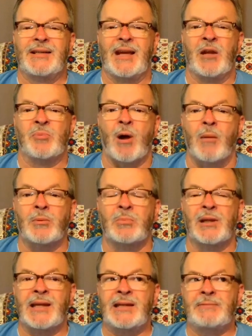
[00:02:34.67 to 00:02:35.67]
And
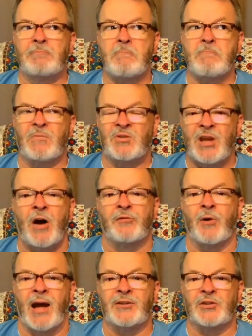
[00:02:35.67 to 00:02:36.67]
probably
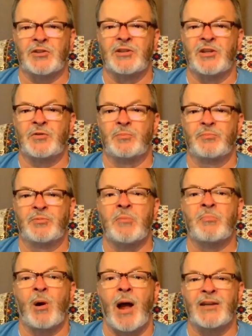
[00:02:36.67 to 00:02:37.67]
self-righteousness
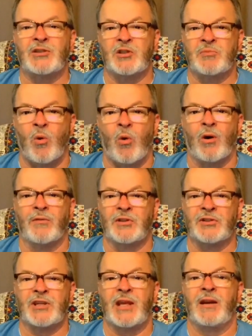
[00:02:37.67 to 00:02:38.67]
comprises more of
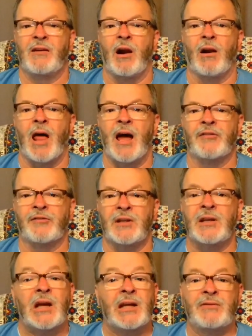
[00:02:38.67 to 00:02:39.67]
the sin in our life
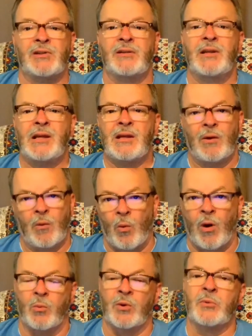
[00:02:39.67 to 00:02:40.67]
than even
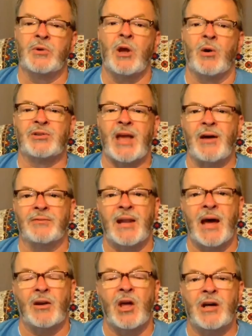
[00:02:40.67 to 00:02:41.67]
what we would know as out and
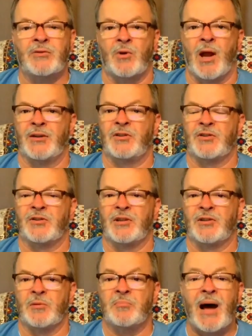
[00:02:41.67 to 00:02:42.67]
out
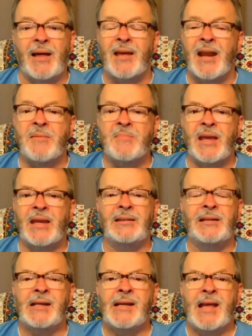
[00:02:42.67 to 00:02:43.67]
unrighteousness. And by that I
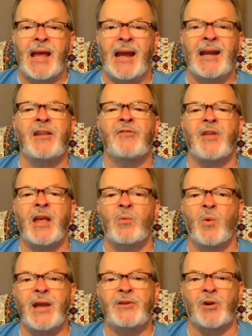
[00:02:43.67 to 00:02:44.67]
mean
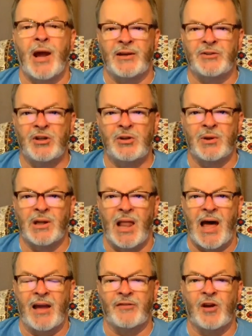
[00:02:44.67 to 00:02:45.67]
anything we try to do in
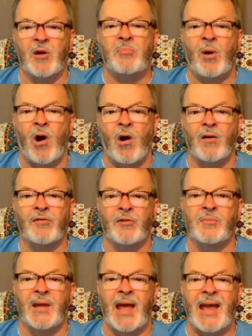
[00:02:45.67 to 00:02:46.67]
life apart
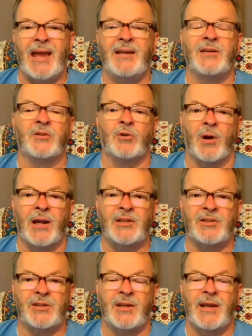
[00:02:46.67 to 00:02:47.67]
from the aid and
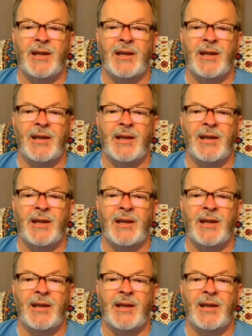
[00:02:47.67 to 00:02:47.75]
grace